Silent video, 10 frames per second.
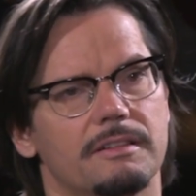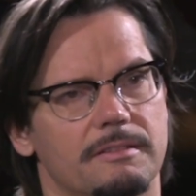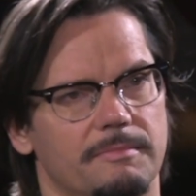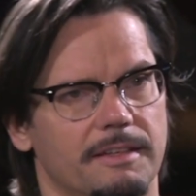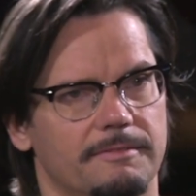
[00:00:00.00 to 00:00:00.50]
to
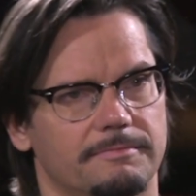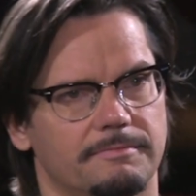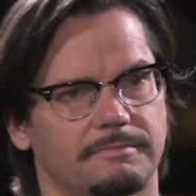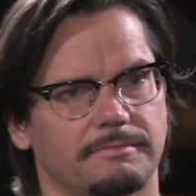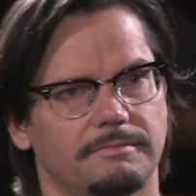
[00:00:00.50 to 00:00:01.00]
something.
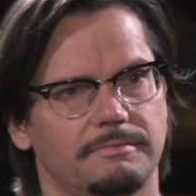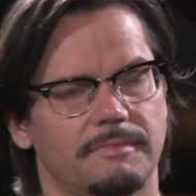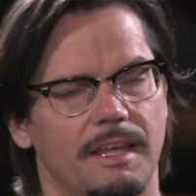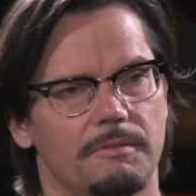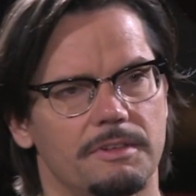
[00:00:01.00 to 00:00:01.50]

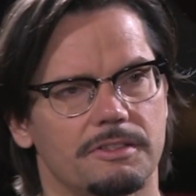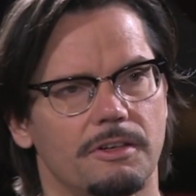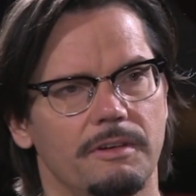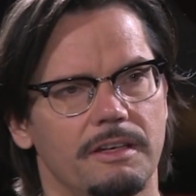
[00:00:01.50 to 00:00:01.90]
And we're so